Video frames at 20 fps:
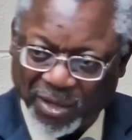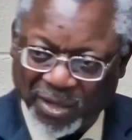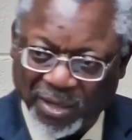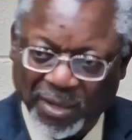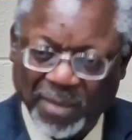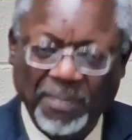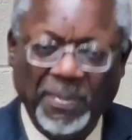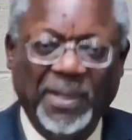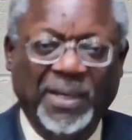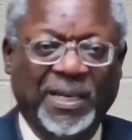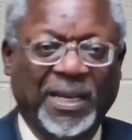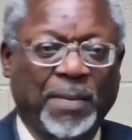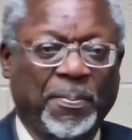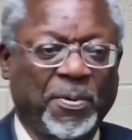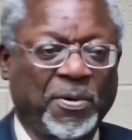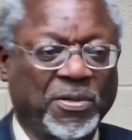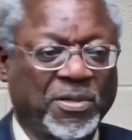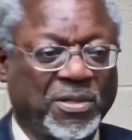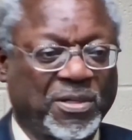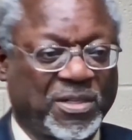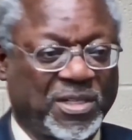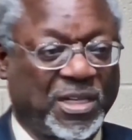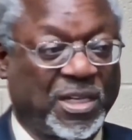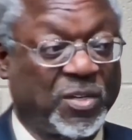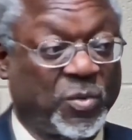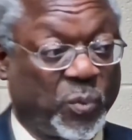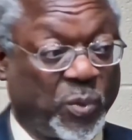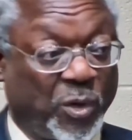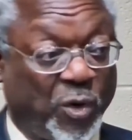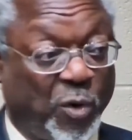But in our personal studies,
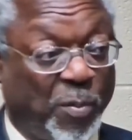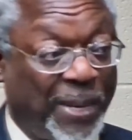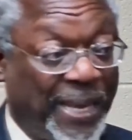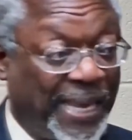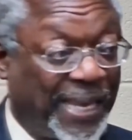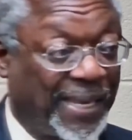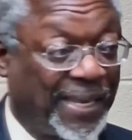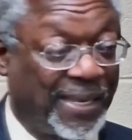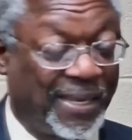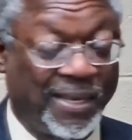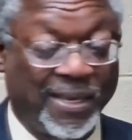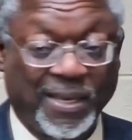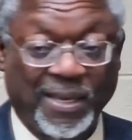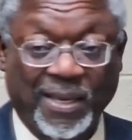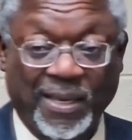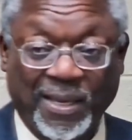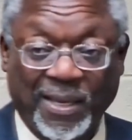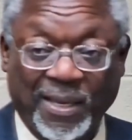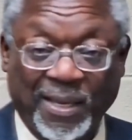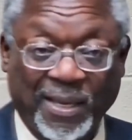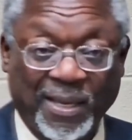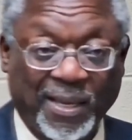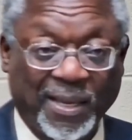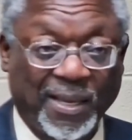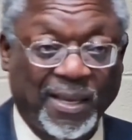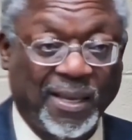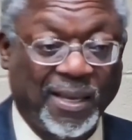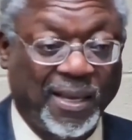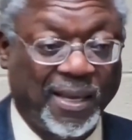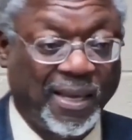we go back
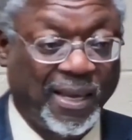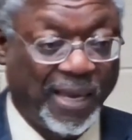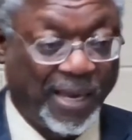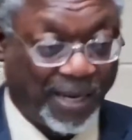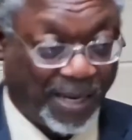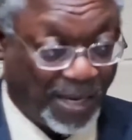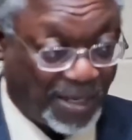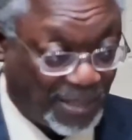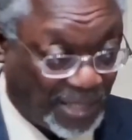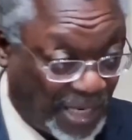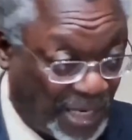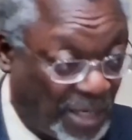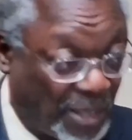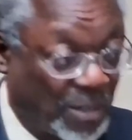and continue to